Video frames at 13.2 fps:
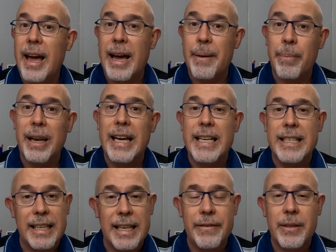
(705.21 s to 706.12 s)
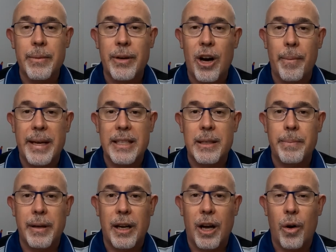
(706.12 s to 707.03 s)
and please leave some comments
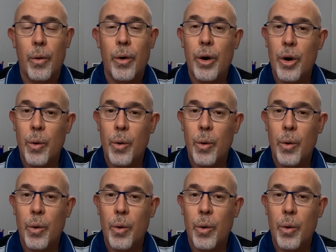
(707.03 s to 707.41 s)
below.